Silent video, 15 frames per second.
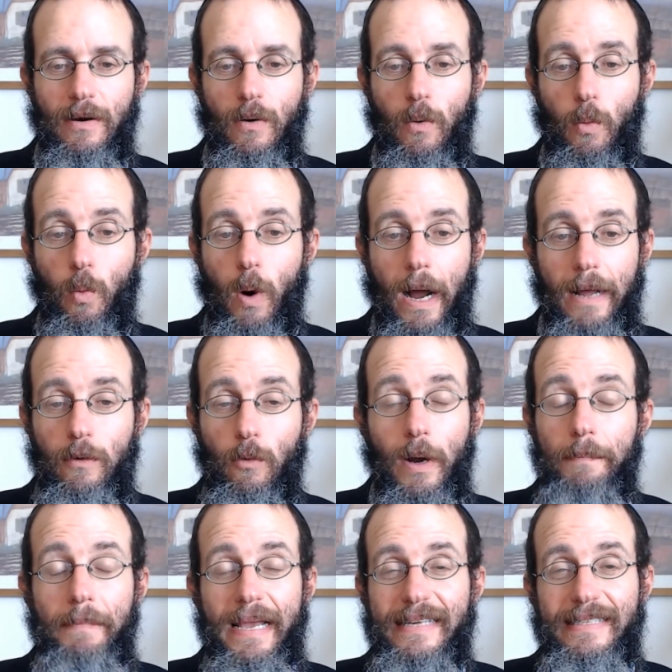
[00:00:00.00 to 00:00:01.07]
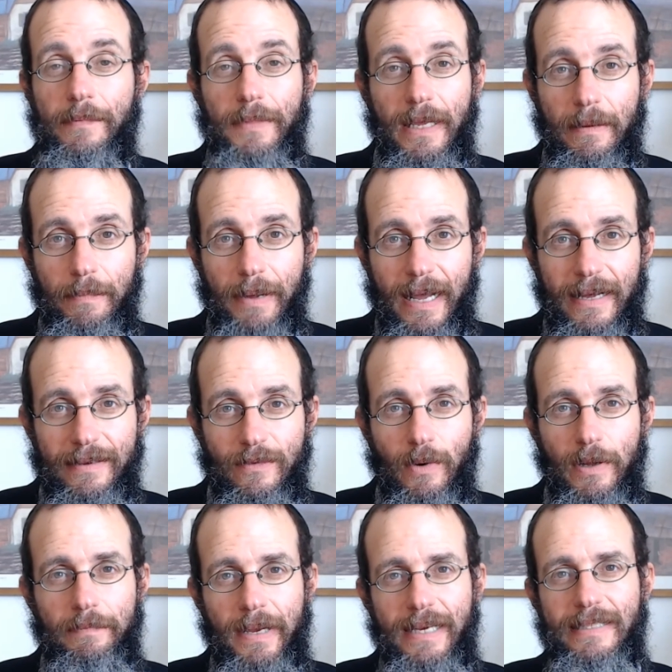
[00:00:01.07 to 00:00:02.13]
What makes something bad?
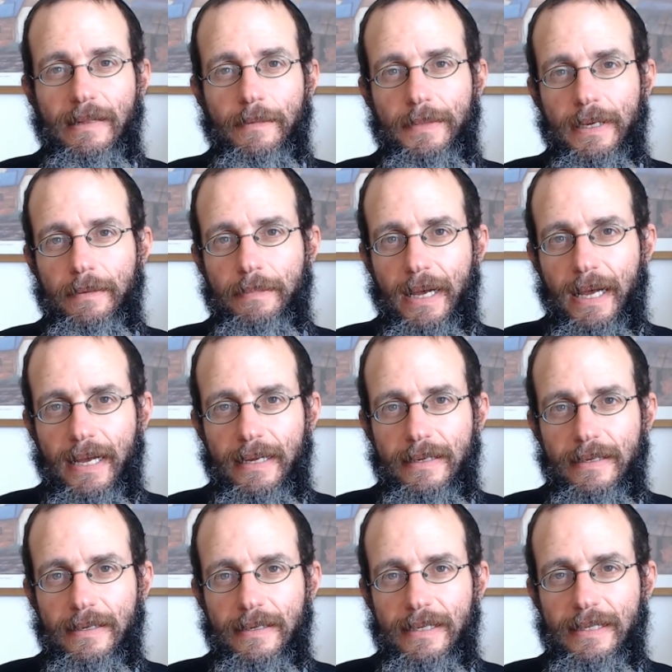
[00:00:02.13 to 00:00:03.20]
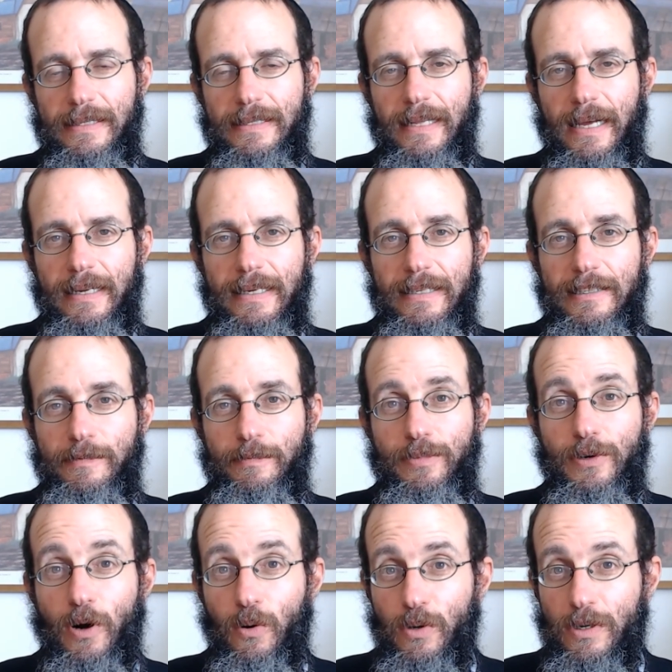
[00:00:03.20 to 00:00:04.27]
What makes something bad is that it's
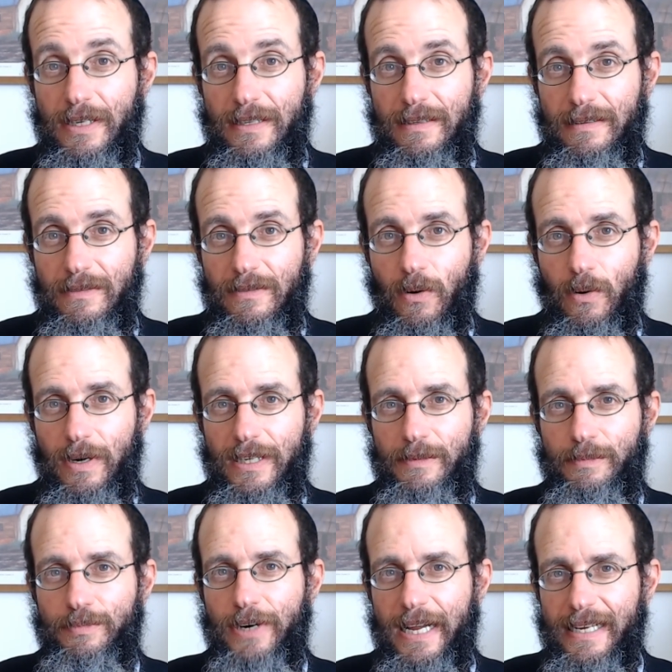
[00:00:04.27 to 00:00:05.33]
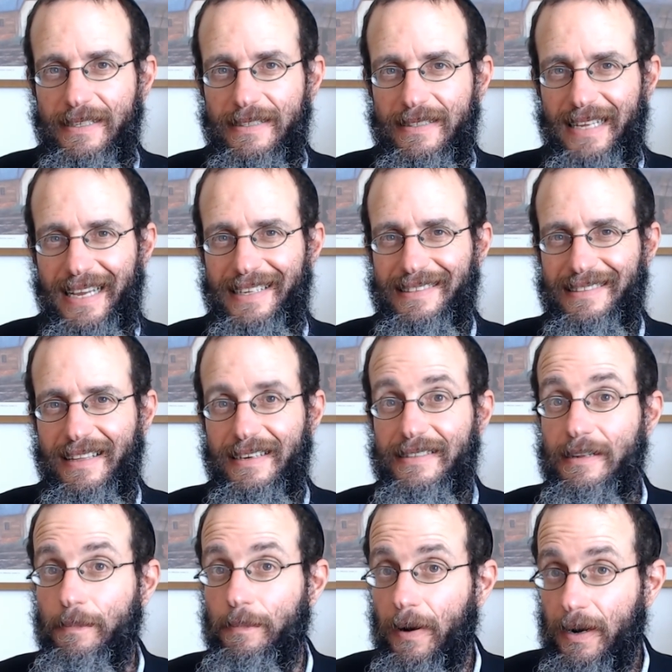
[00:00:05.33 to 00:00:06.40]
broken, or it breaks, takes
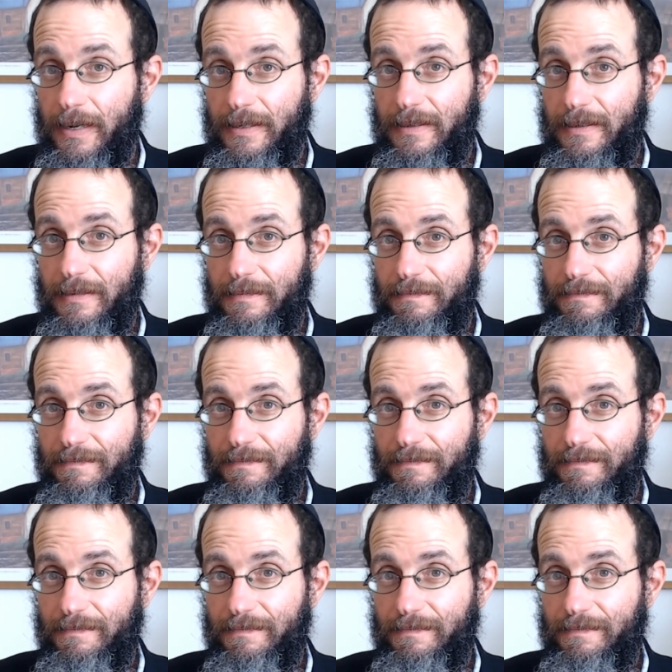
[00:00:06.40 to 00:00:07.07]
things apart,